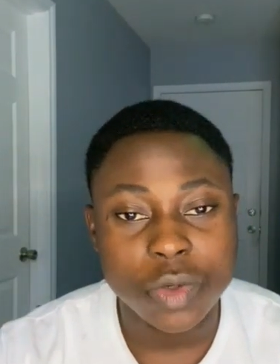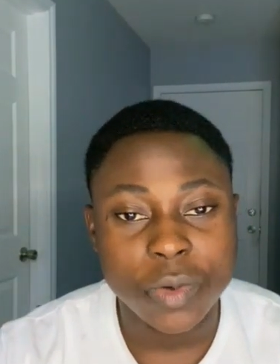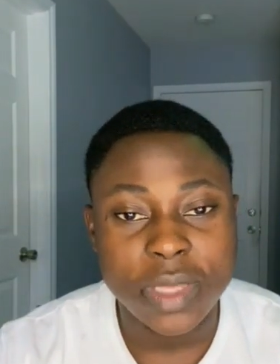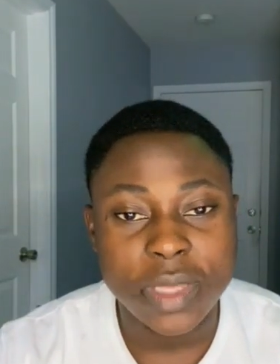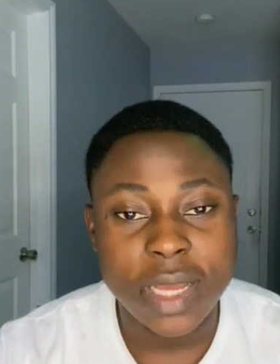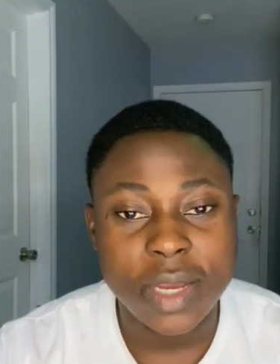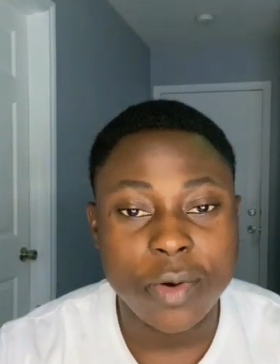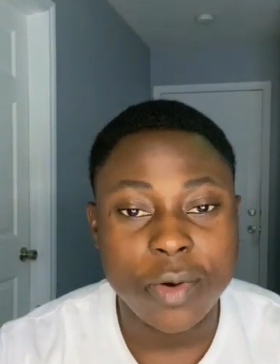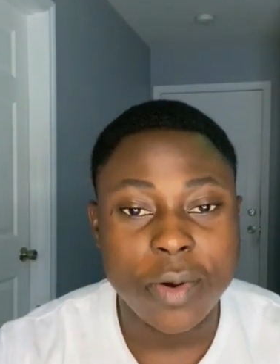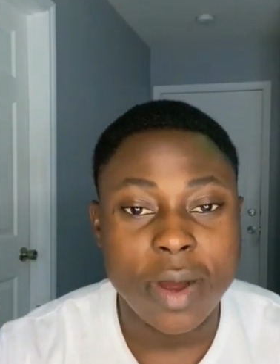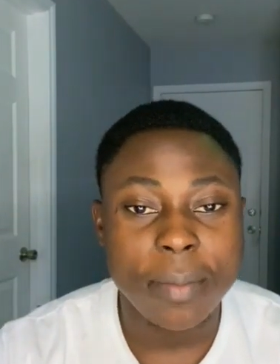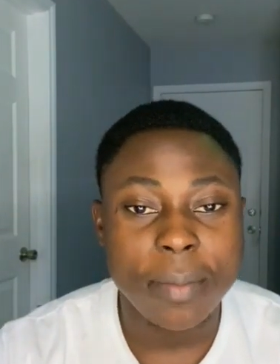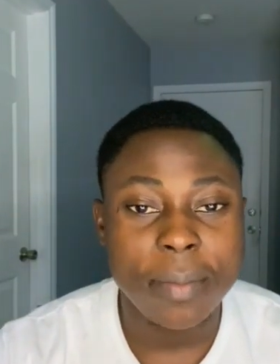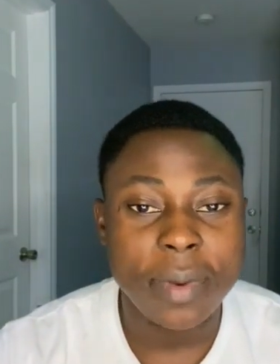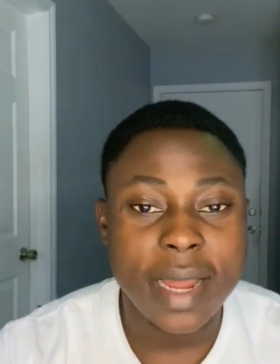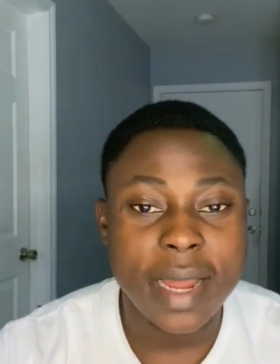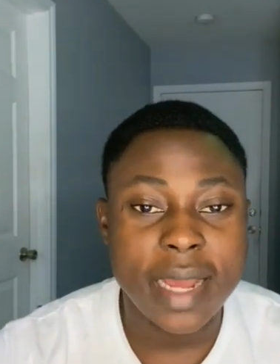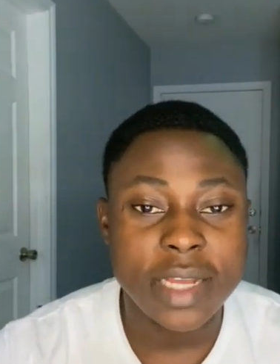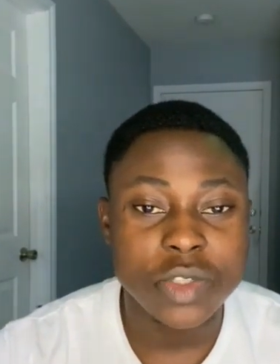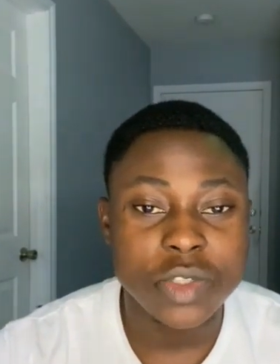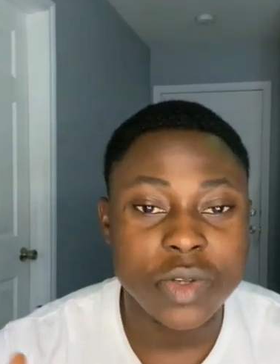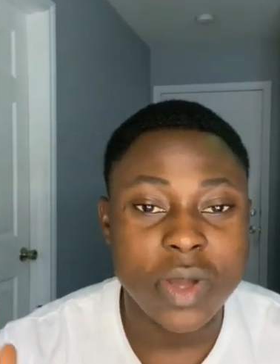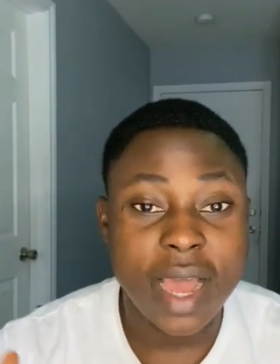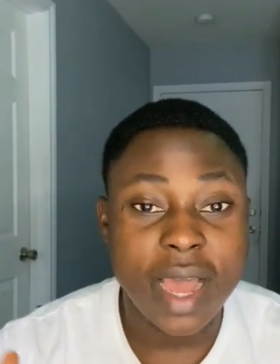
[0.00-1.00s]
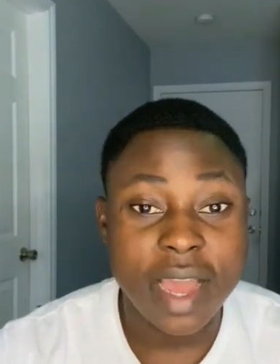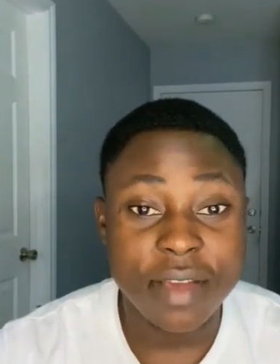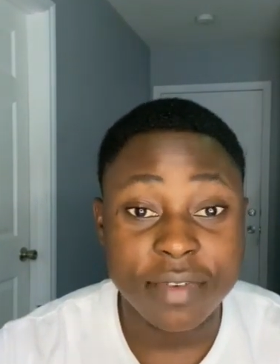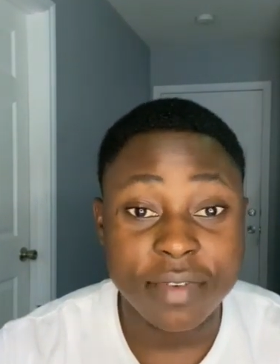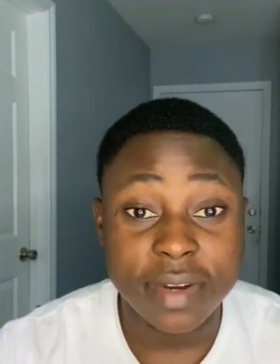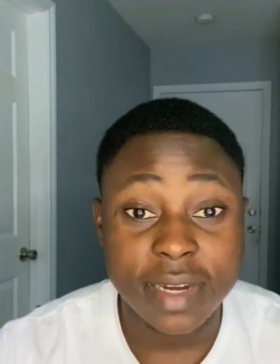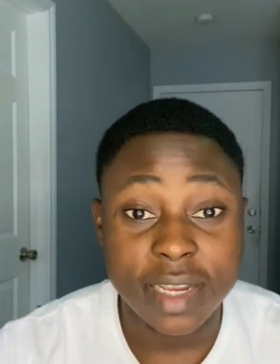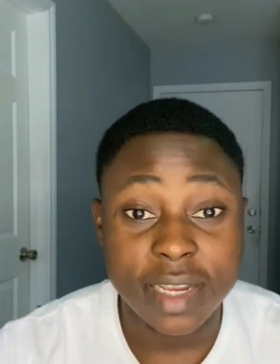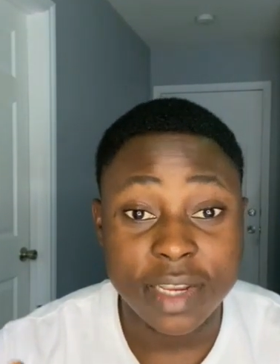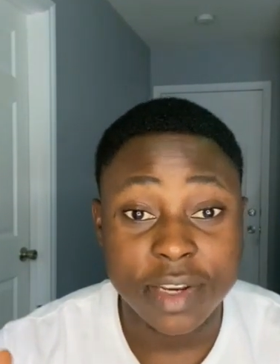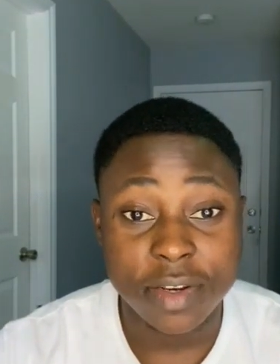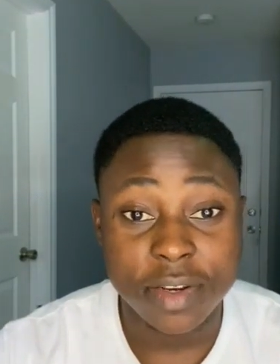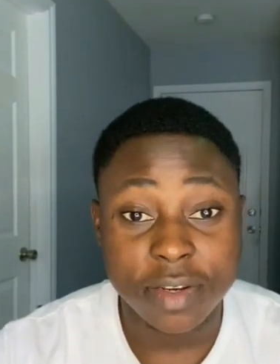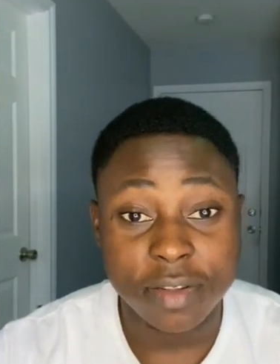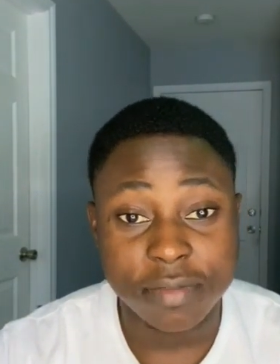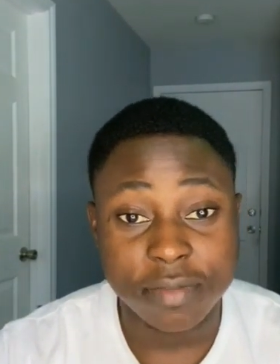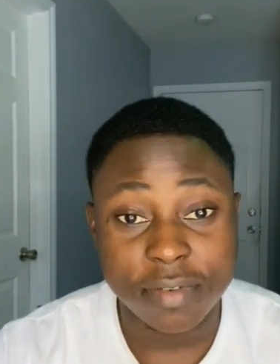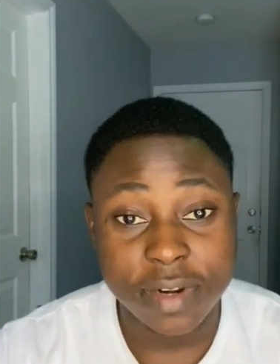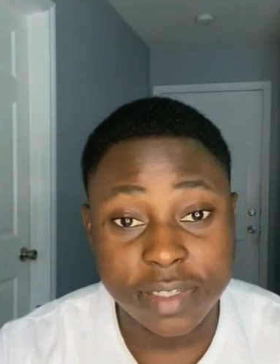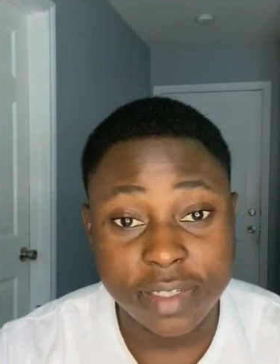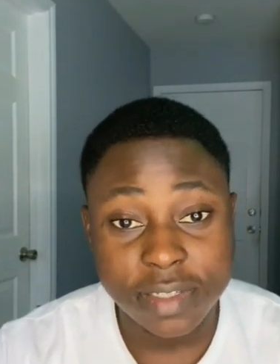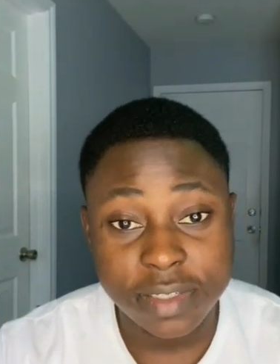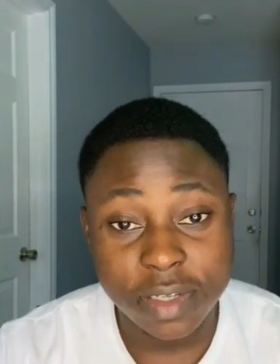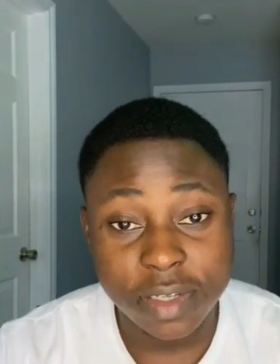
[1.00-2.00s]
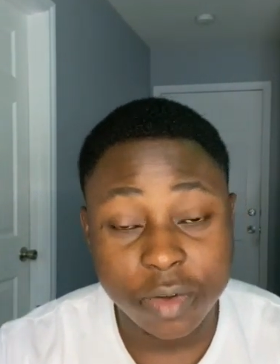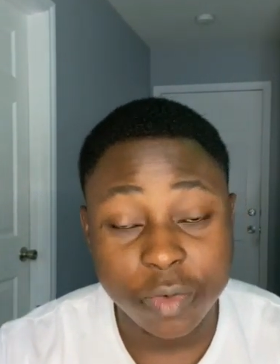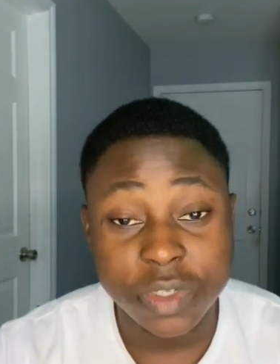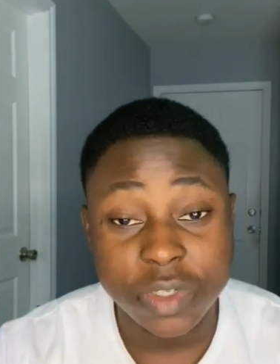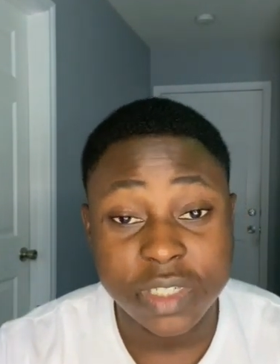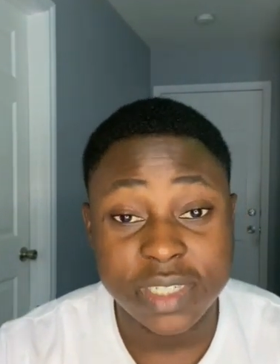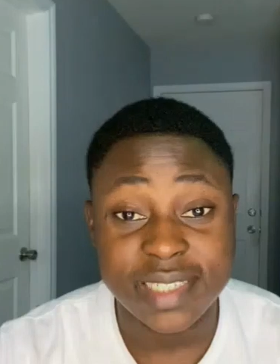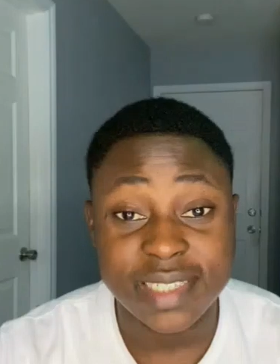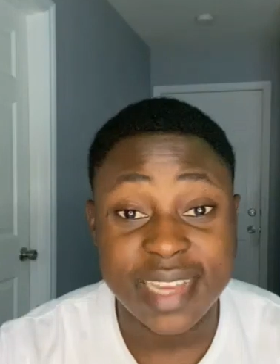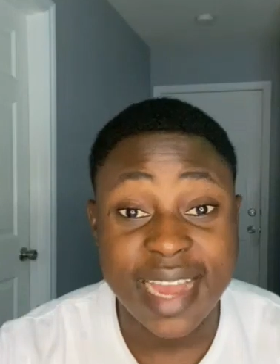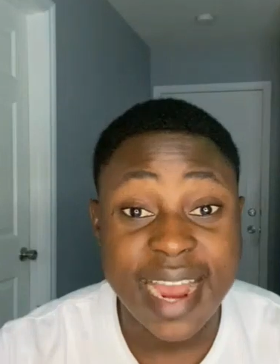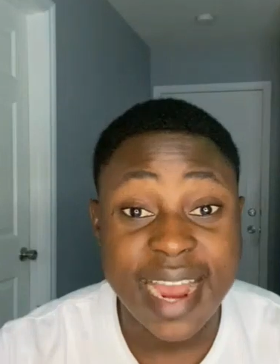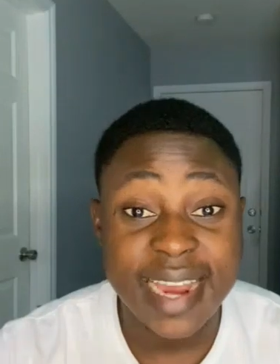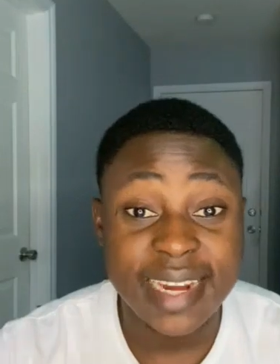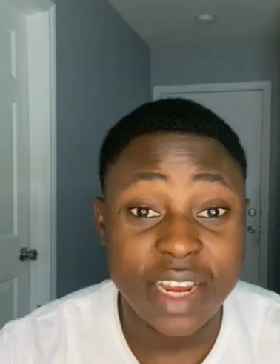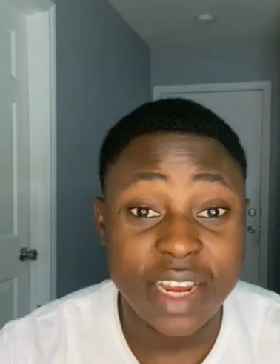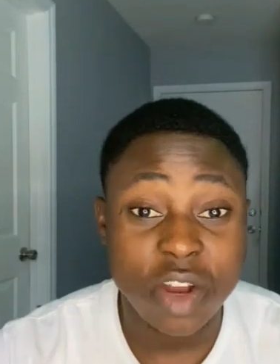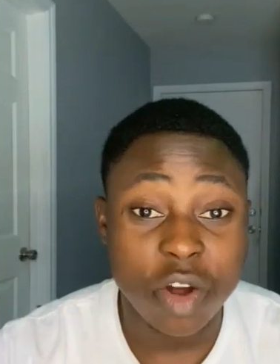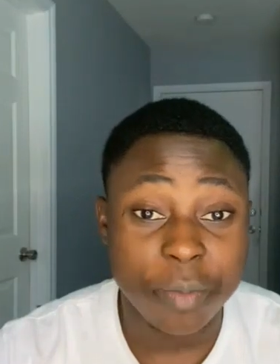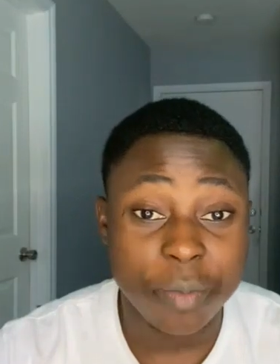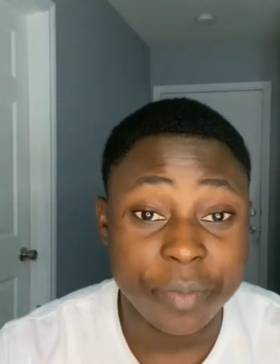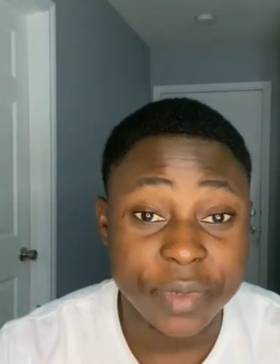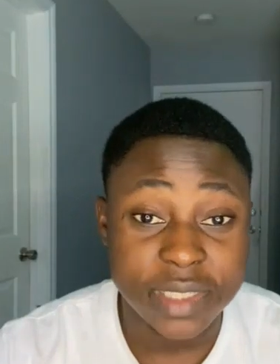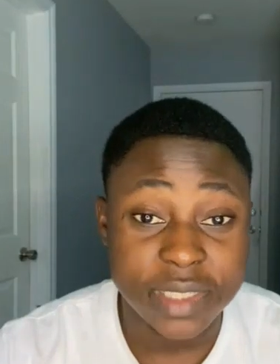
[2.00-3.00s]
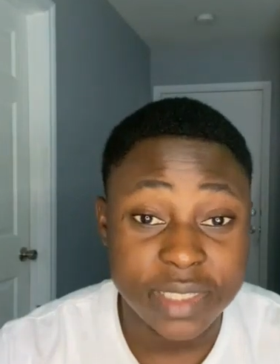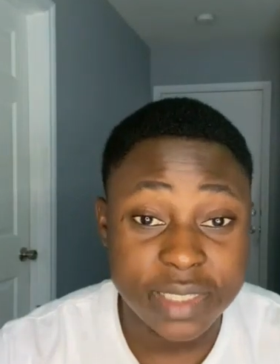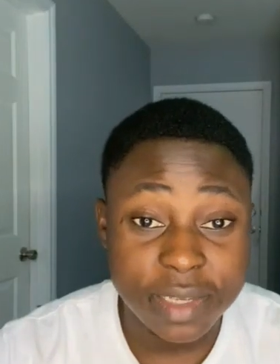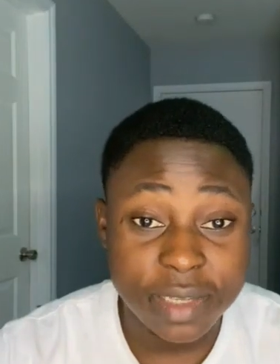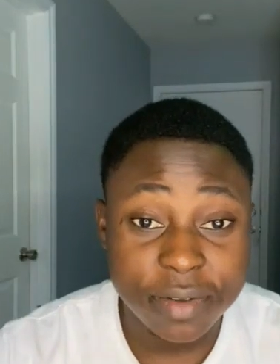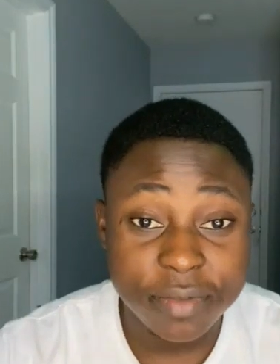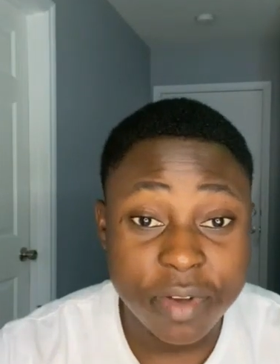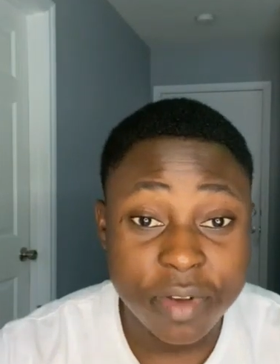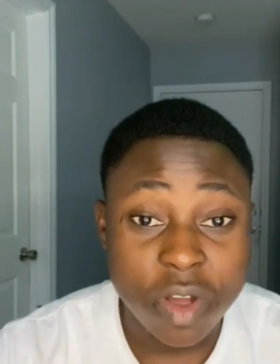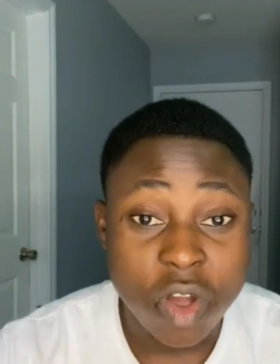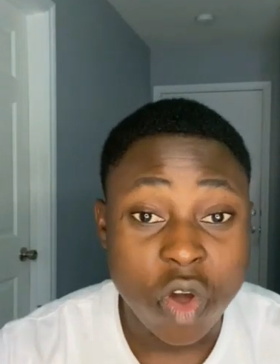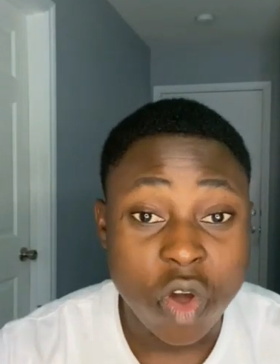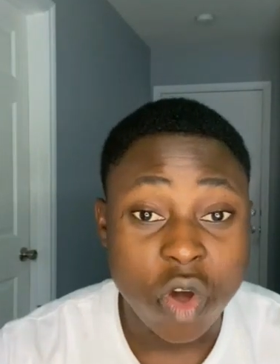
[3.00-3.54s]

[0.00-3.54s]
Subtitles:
whether you apply to Ivy League University, which is highly competitive,